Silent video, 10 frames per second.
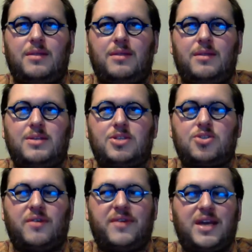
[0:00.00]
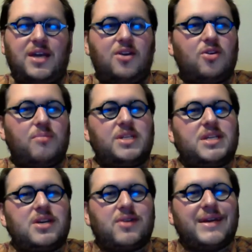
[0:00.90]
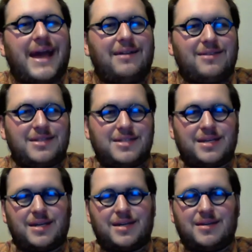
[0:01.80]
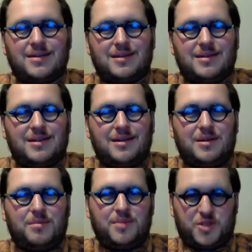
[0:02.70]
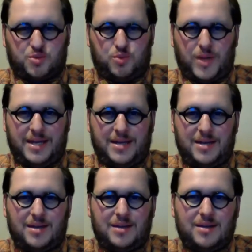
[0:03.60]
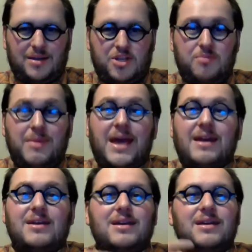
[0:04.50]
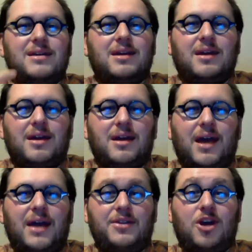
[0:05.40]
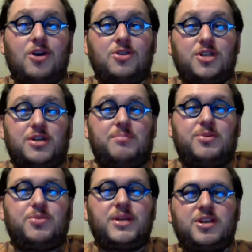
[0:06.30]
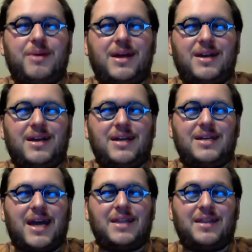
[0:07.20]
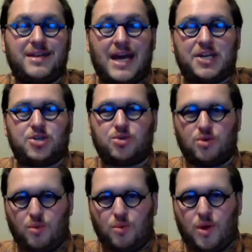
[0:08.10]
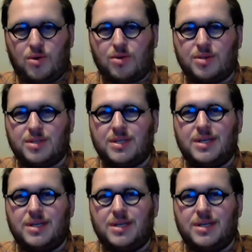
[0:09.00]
there's a sort of intermateriality between humanity and the ocean, between humanity and the natural world